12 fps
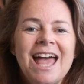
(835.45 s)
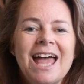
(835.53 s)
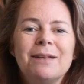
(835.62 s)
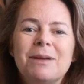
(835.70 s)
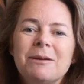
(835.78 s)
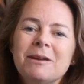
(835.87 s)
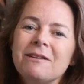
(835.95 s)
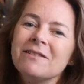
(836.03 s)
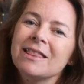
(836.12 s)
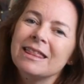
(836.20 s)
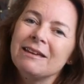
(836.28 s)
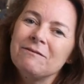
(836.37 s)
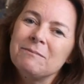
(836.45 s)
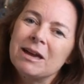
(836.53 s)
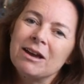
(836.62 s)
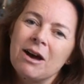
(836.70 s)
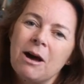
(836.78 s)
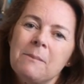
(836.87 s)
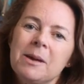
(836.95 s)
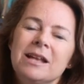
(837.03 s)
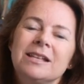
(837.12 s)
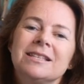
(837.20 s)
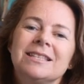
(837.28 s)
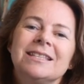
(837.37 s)
and maybe even leave me a comment
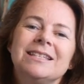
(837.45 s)
and